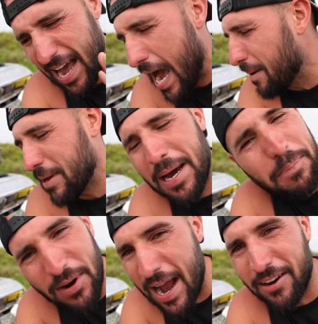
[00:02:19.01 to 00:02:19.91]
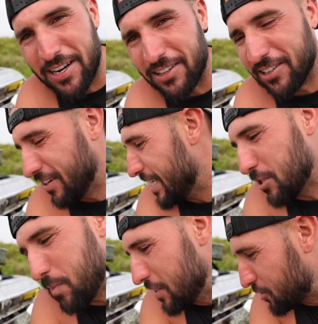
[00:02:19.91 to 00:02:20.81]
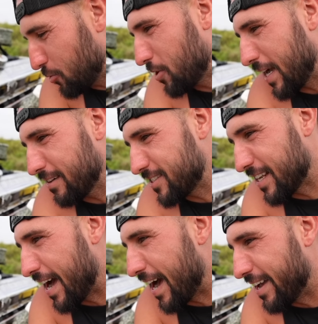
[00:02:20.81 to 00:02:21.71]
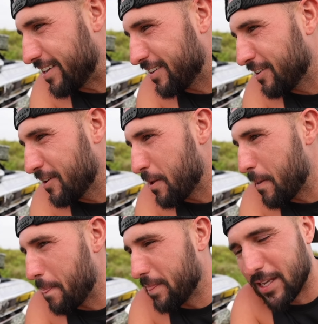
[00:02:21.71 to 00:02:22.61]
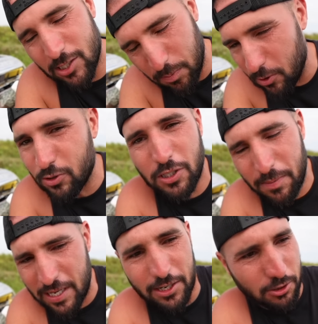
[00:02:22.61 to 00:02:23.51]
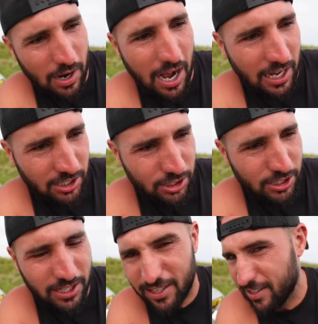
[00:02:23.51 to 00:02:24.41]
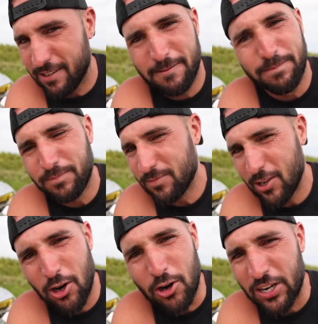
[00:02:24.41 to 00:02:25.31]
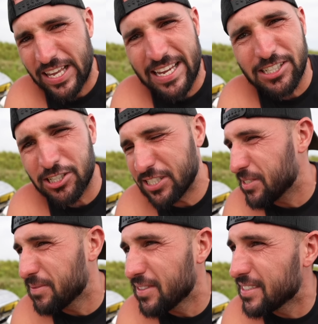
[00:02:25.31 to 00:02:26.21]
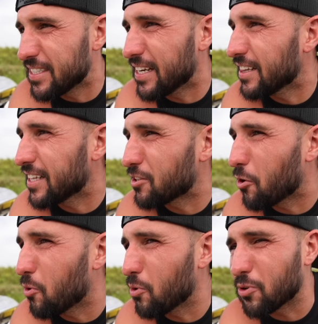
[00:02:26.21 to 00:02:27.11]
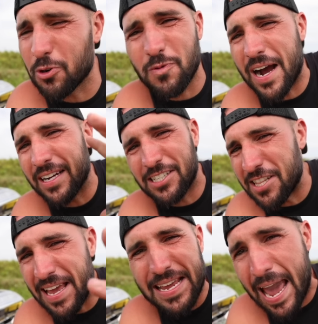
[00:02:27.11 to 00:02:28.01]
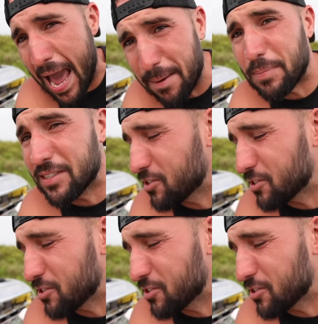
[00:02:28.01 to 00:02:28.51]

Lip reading: I'm not proud either. It's been stored outside. It's supposed to be in a garage. Hurricane just didn't let the whole garage thing happen.